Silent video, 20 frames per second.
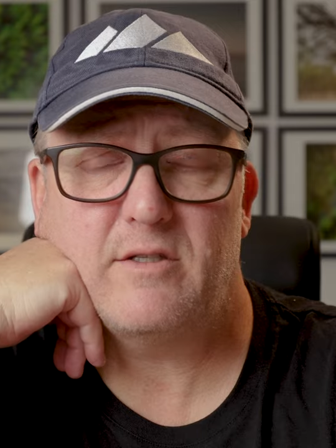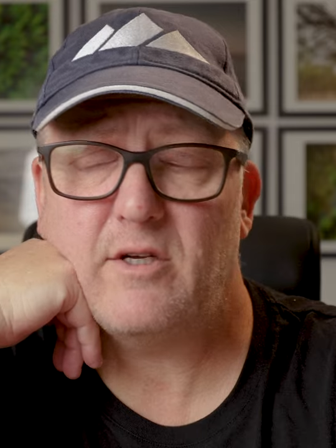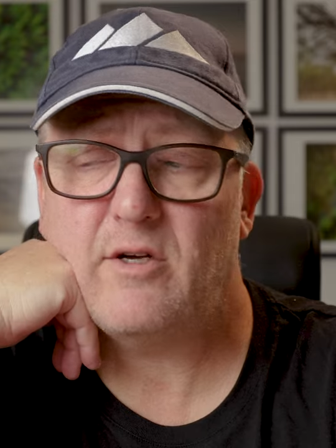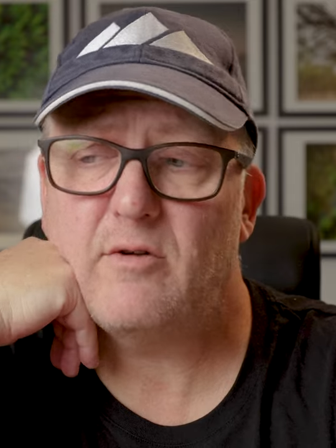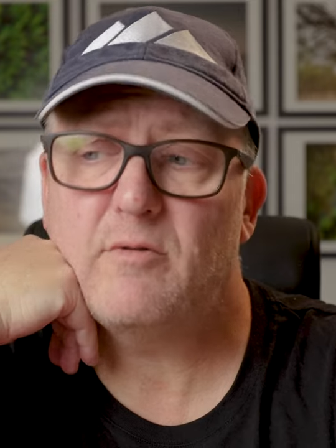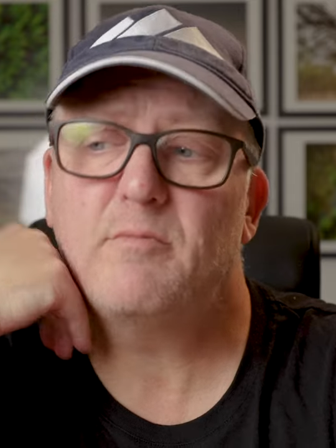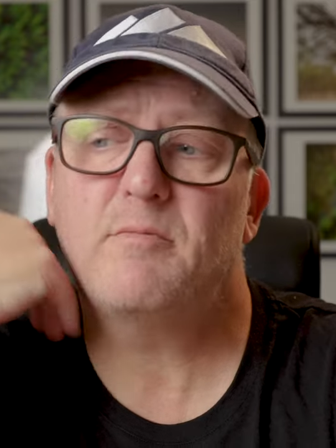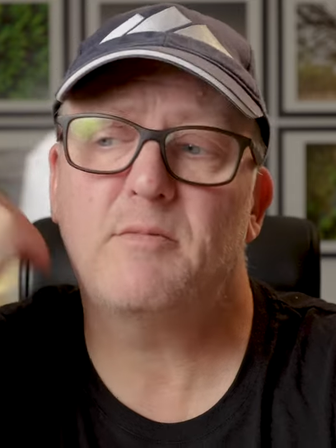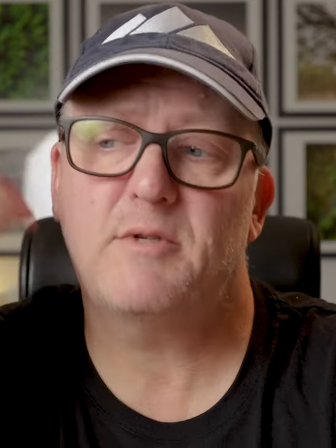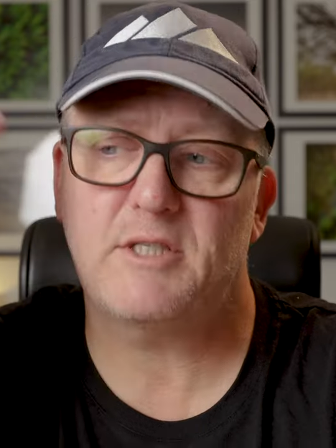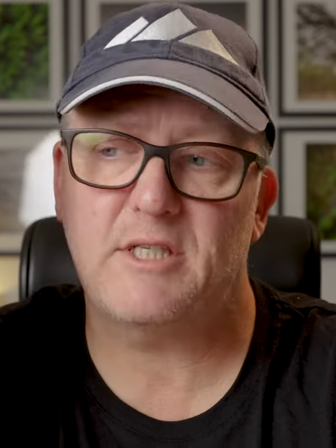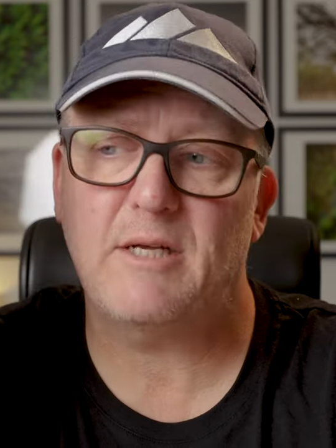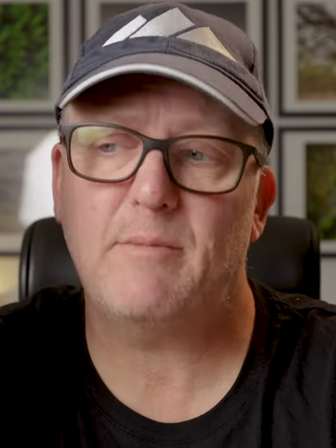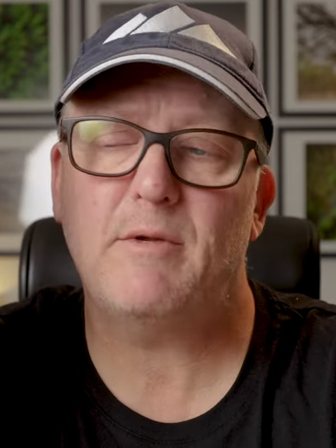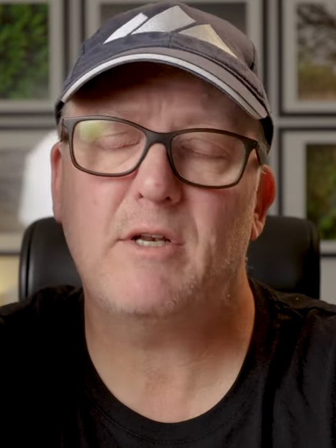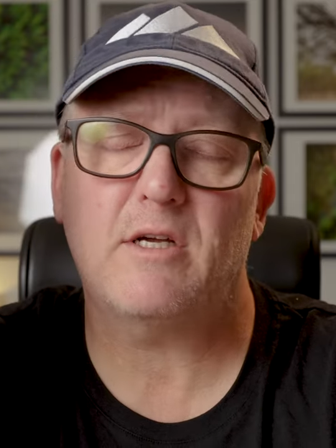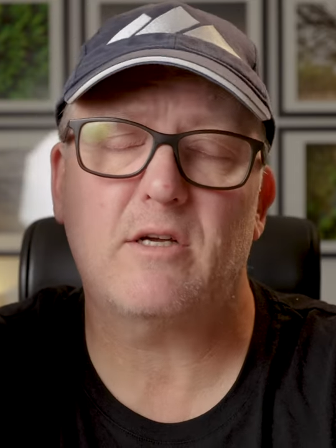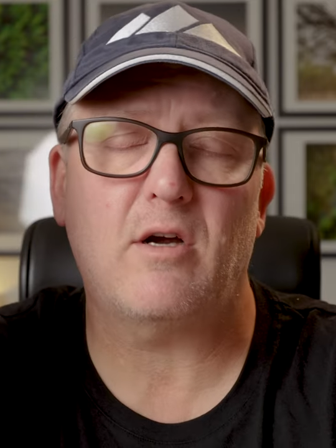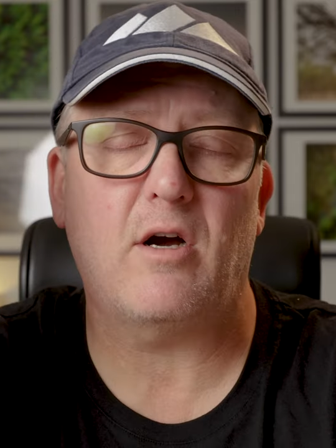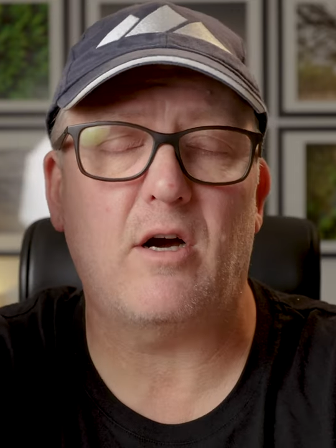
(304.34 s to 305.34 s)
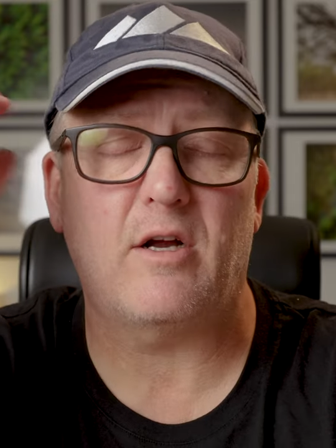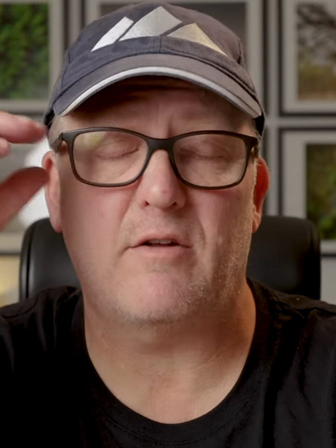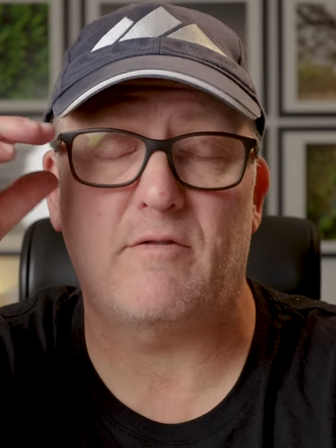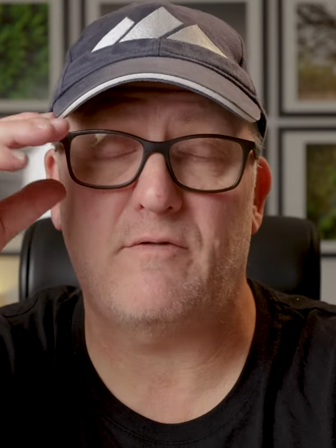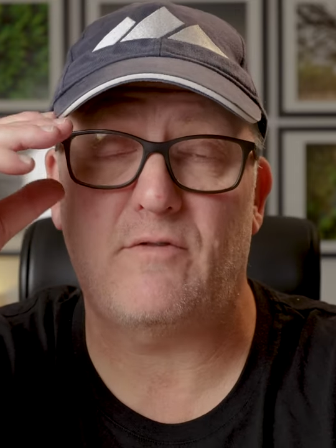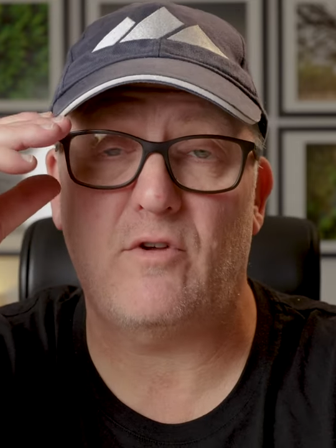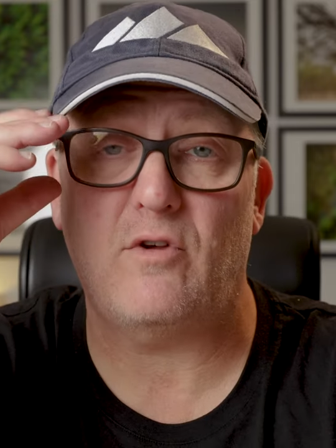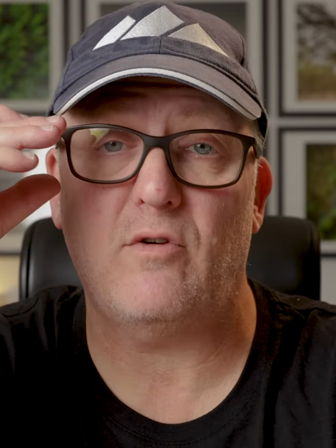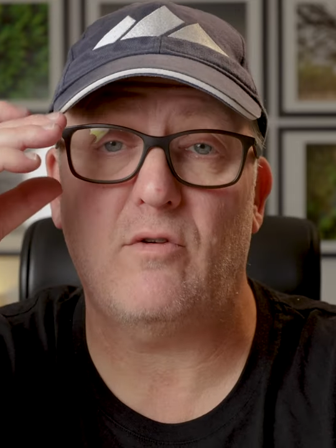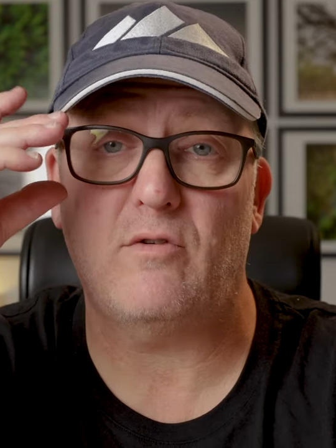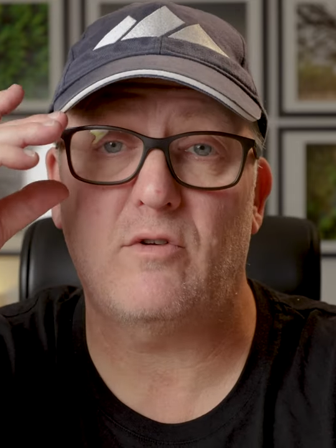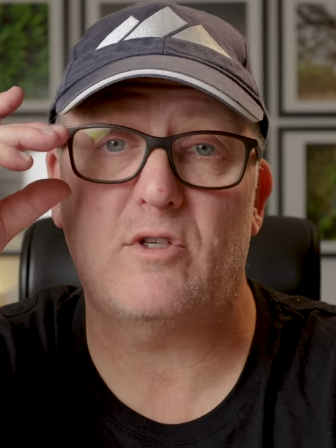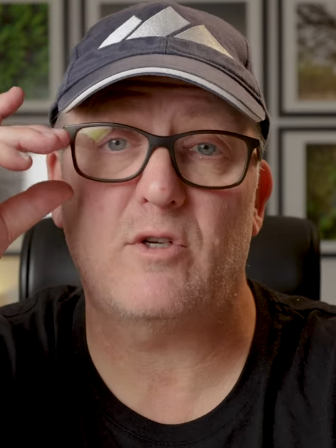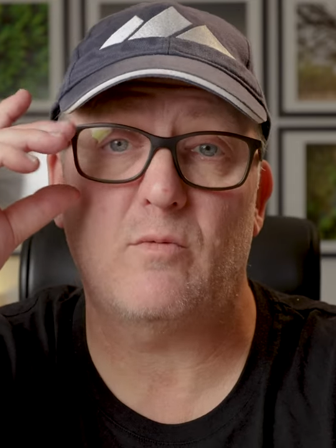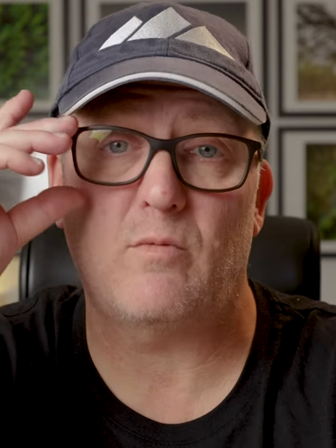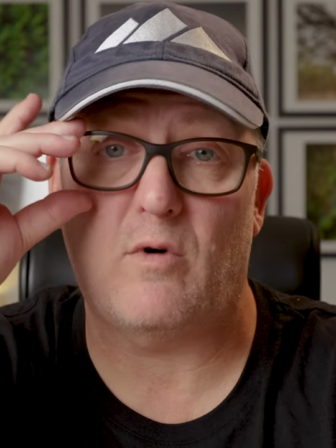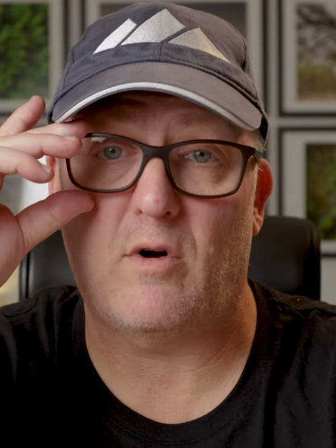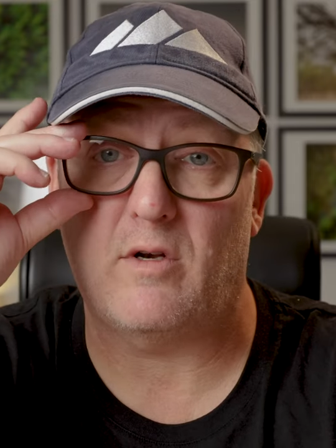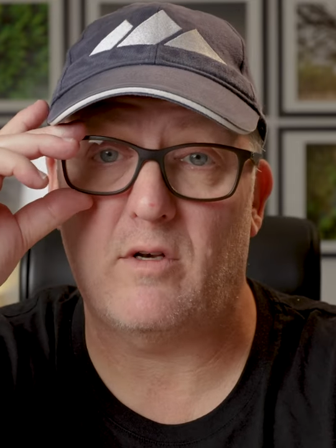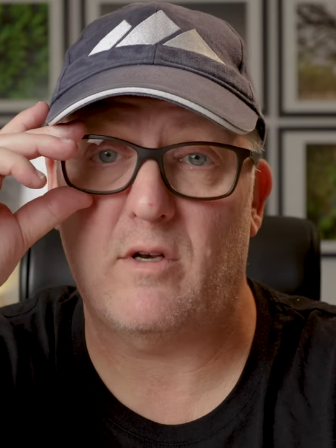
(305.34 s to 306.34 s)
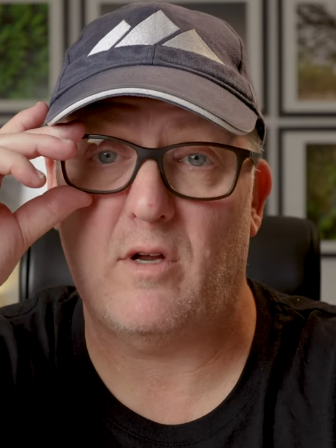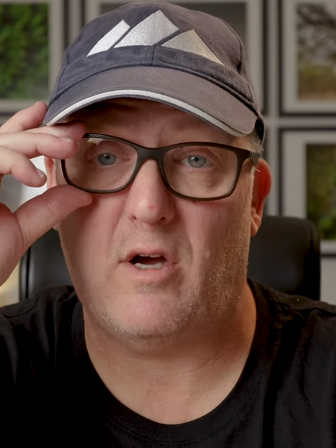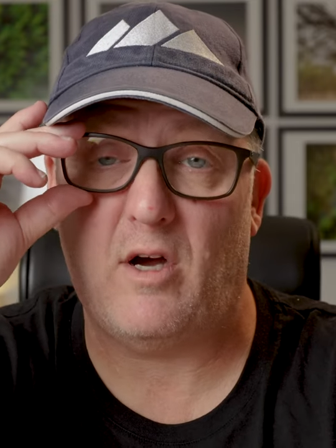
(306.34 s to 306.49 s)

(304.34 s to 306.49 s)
So similar kind of view to what